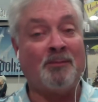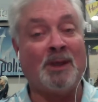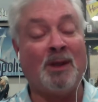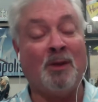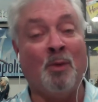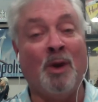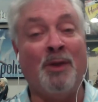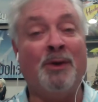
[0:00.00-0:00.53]

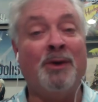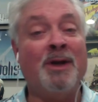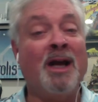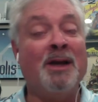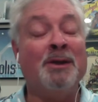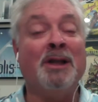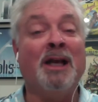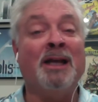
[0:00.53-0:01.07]
whether or
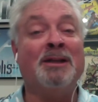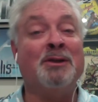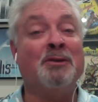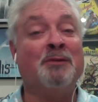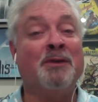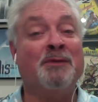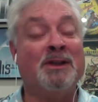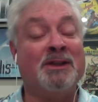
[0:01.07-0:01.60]
not you like New
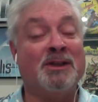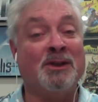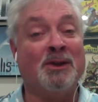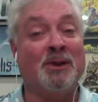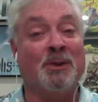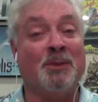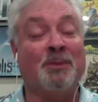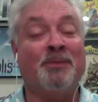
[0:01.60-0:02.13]

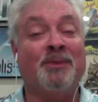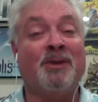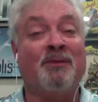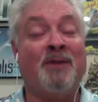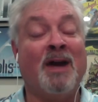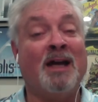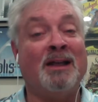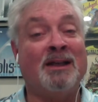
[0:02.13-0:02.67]
52, the
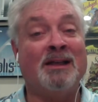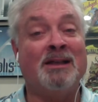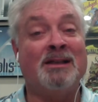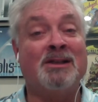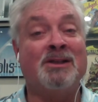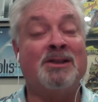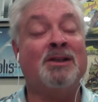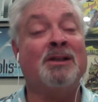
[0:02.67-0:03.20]
fact
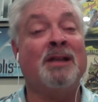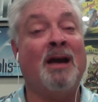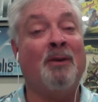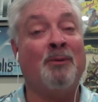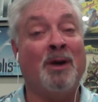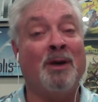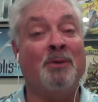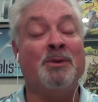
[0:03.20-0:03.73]
is that
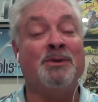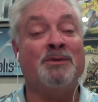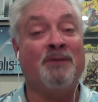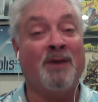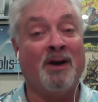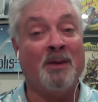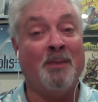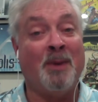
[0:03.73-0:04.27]
run was
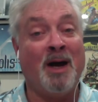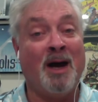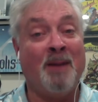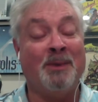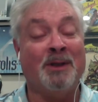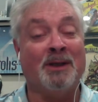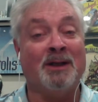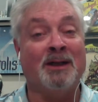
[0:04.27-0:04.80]
very
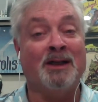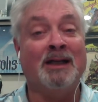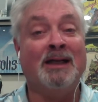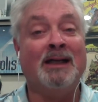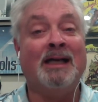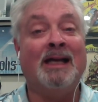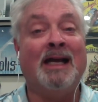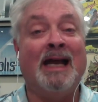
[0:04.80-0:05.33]
popular,
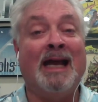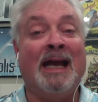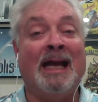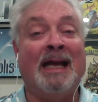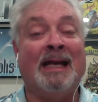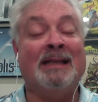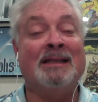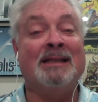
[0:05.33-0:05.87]

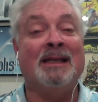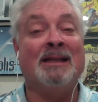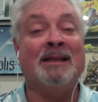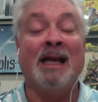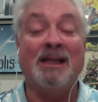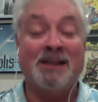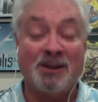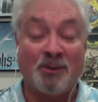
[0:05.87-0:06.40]
and
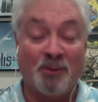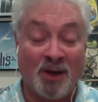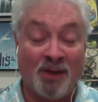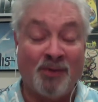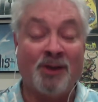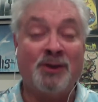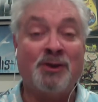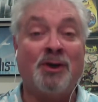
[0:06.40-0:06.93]
that's the
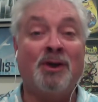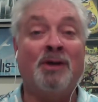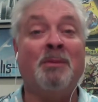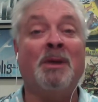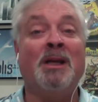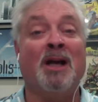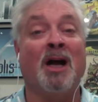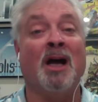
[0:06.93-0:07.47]
run that turned
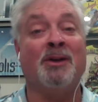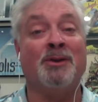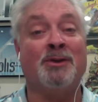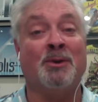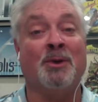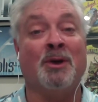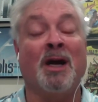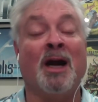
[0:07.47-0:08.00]
me on
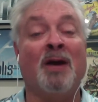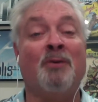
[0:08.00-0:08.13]
to her. I